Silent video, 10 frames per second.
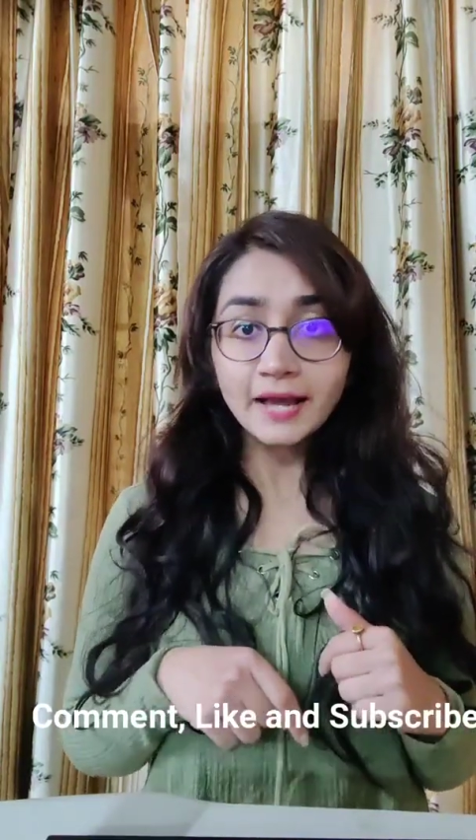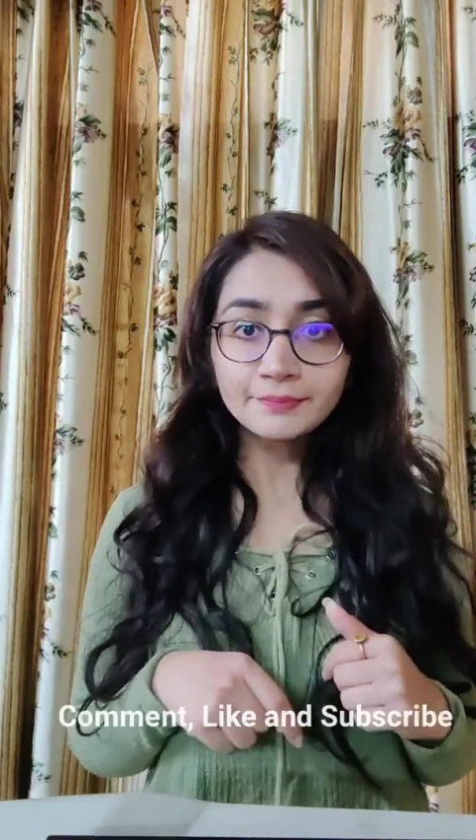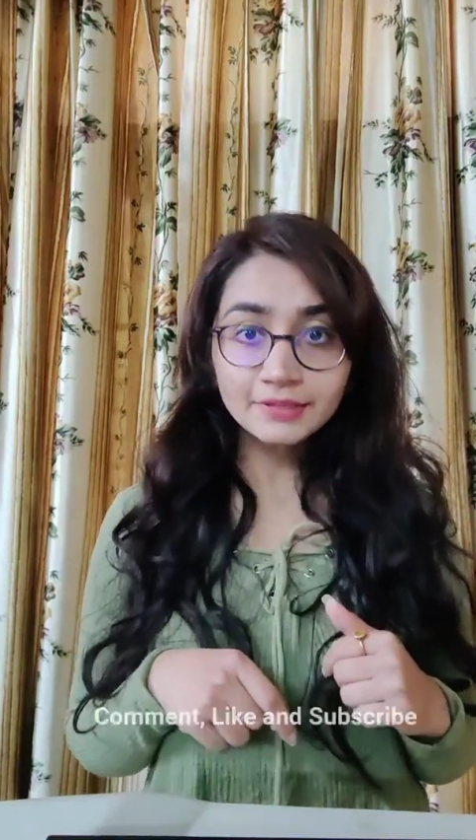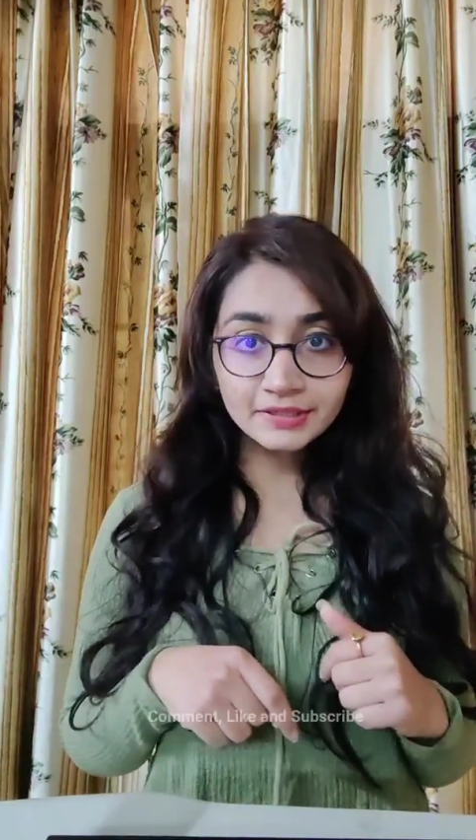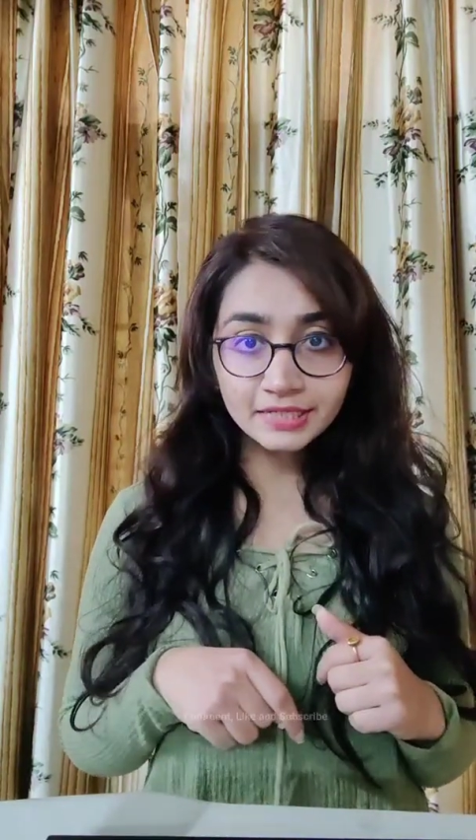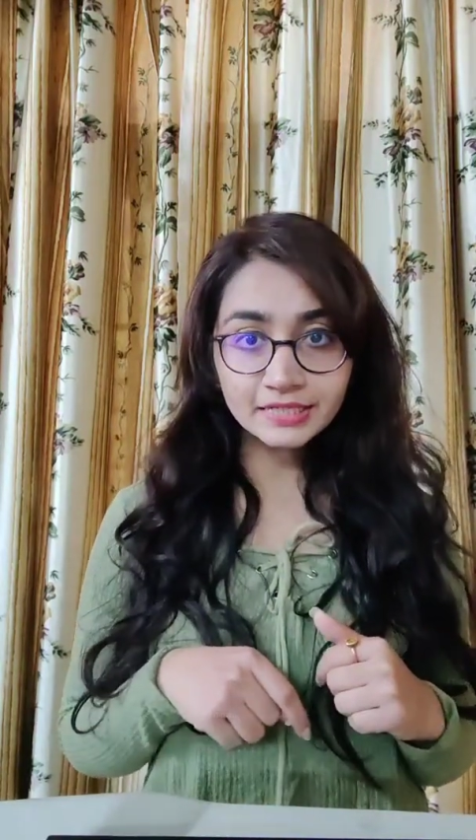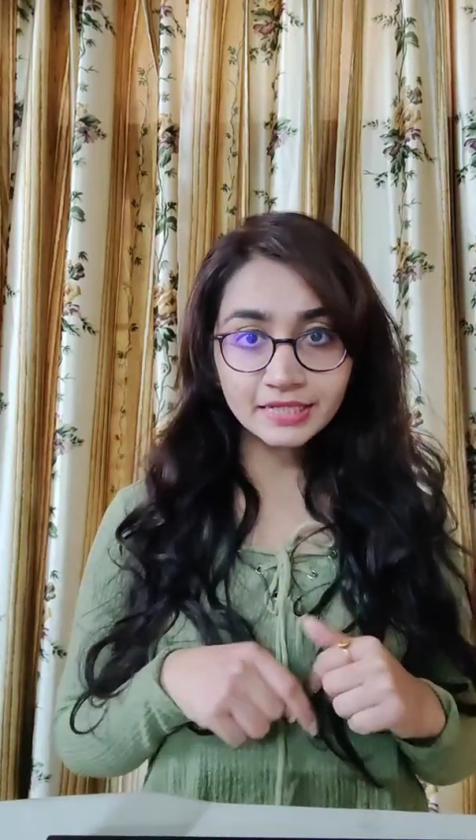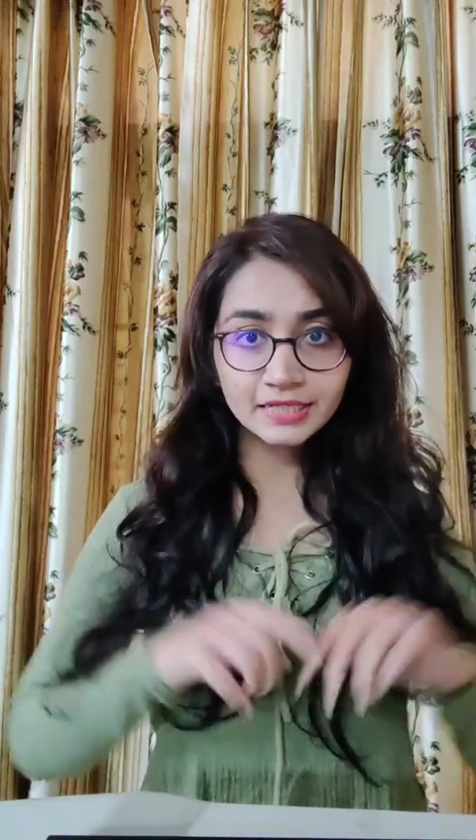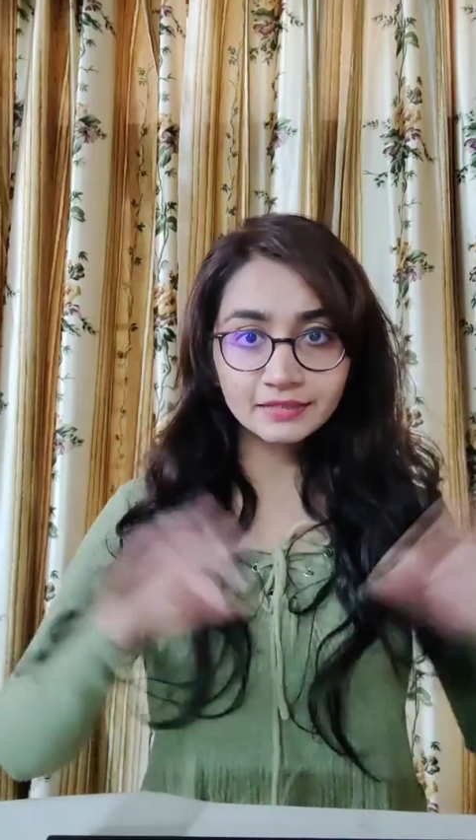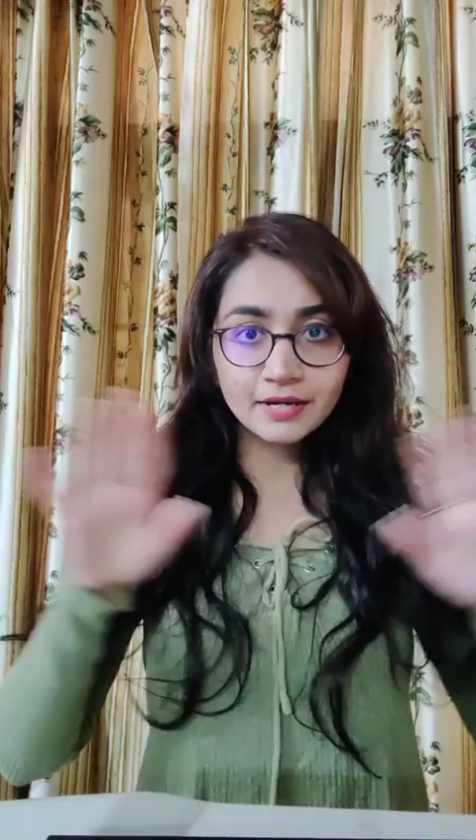Happy
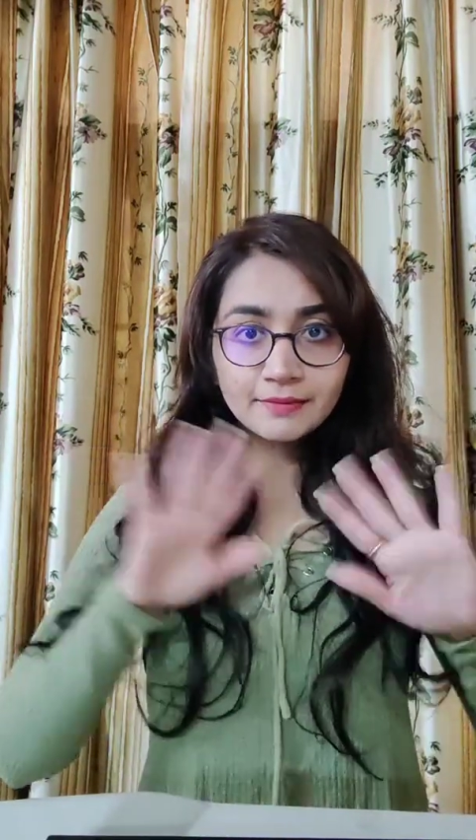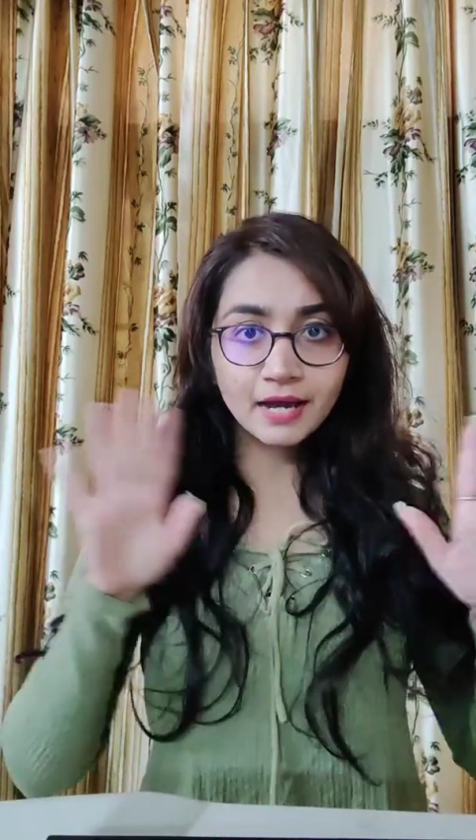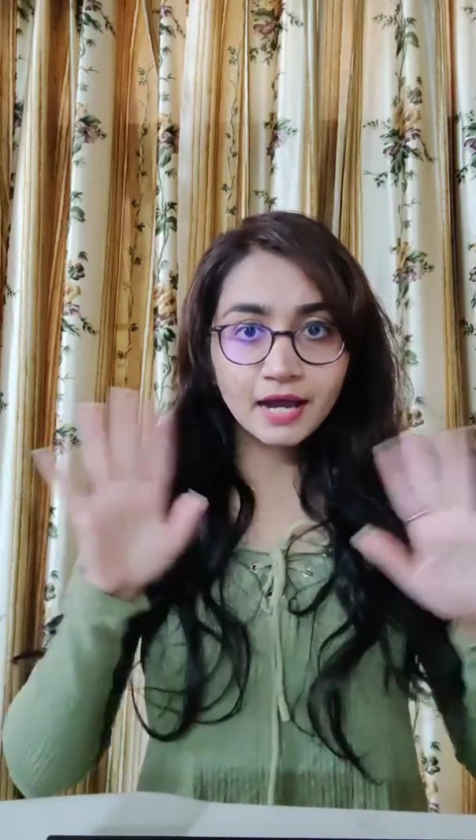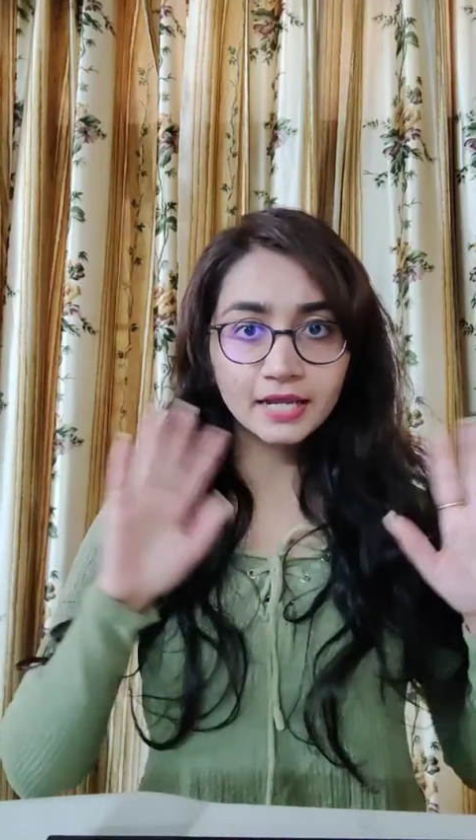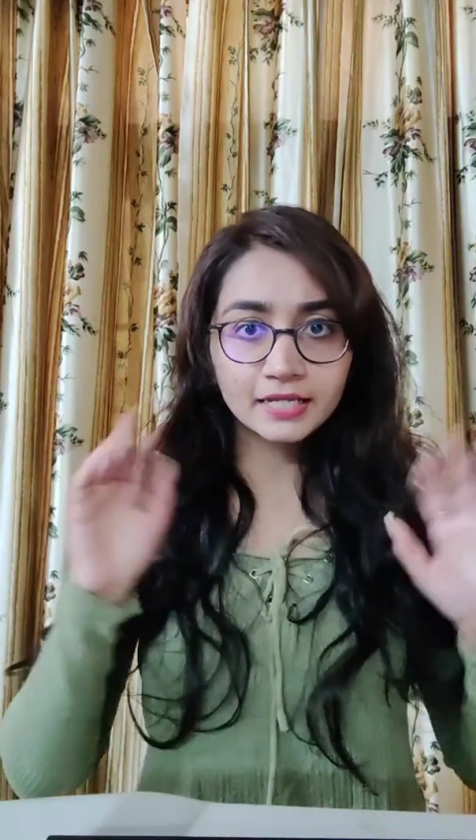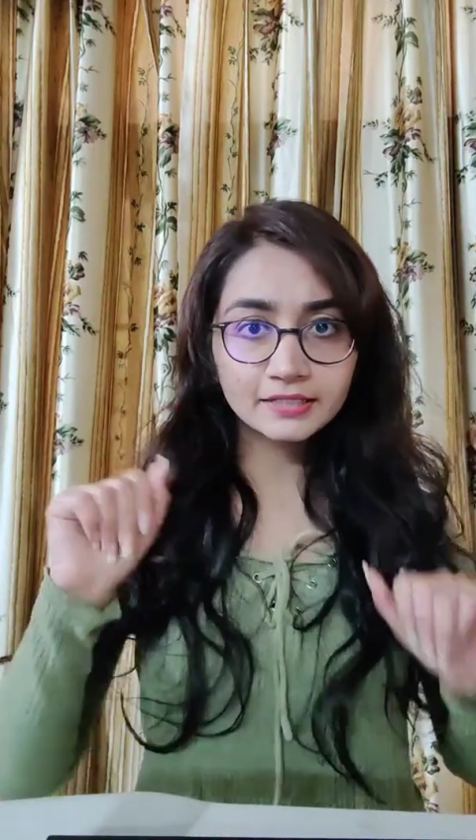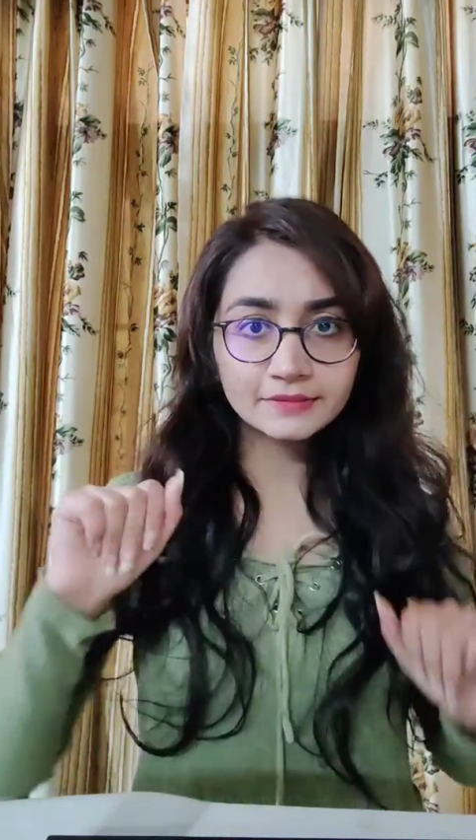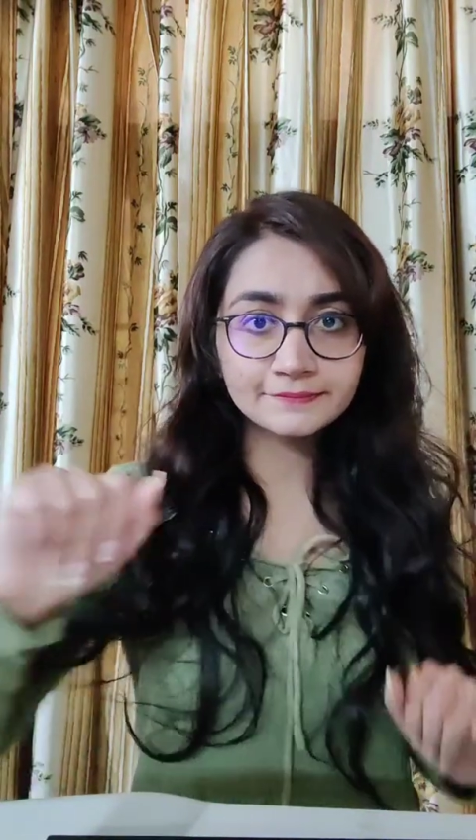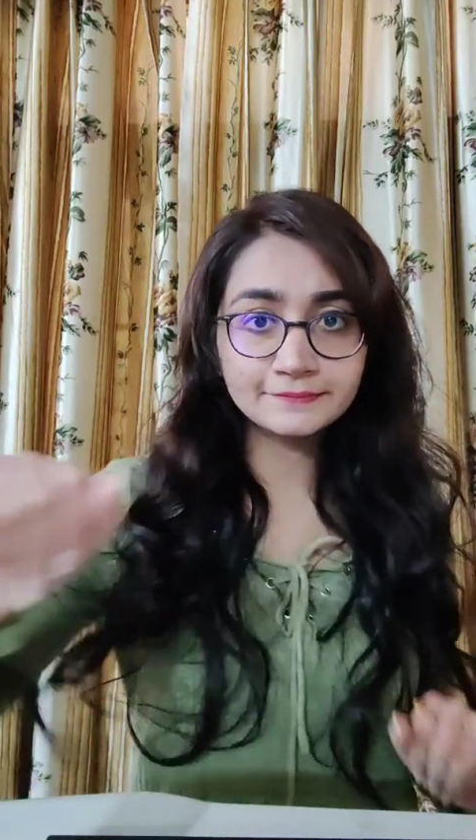reading. Bye-bye.